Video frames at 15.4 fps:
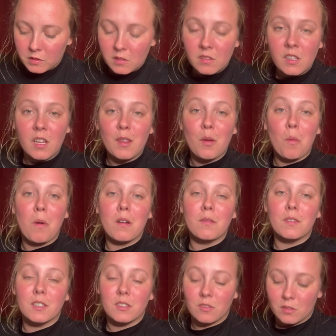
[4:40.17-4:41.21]
Neither one
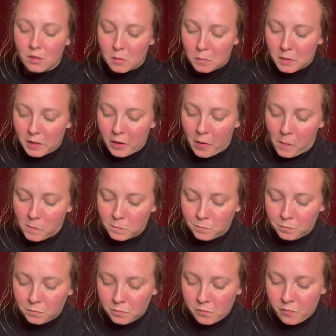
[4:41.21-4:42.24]
of us are a big,
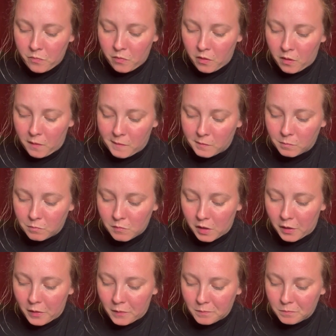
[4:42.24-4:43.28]

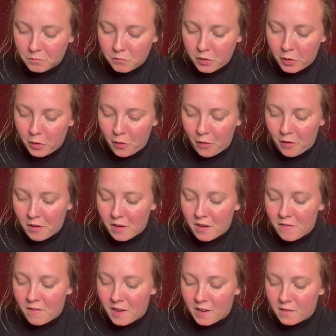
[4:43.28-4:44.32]
like, curry
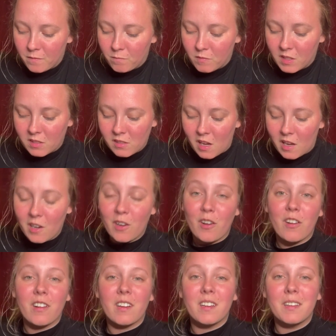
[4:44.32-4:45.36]
fan. This kind of
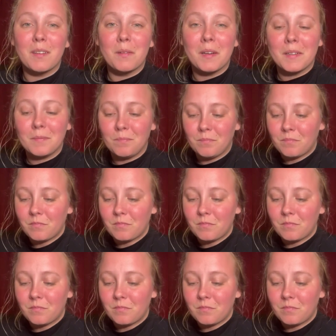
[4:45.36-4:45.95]
curry anyway.